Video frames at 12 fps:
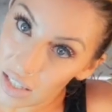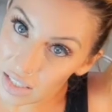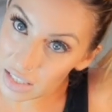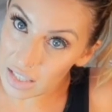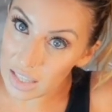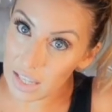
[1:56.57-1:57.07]

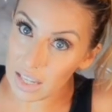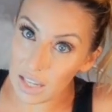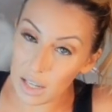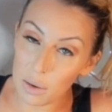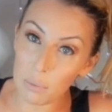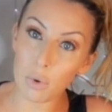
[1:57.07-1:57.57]
it's
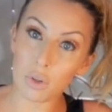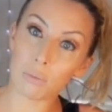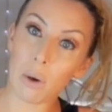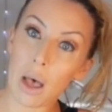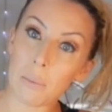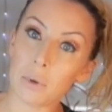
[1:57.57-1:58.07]
the
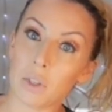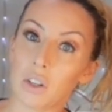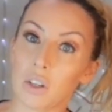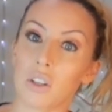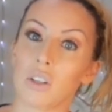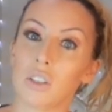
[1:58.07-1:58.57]
most
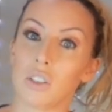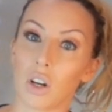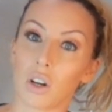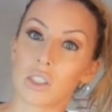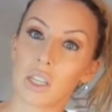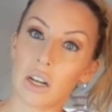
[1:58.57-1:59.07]
popular
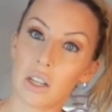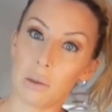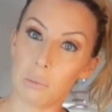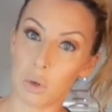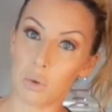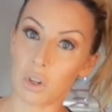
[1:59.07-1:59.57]
Dark Side of the
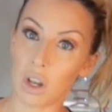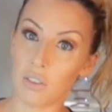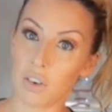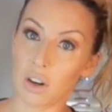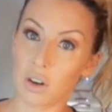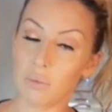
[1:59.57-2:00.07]
Moon
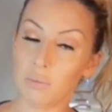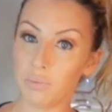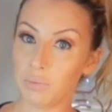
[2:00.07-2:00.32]
cover.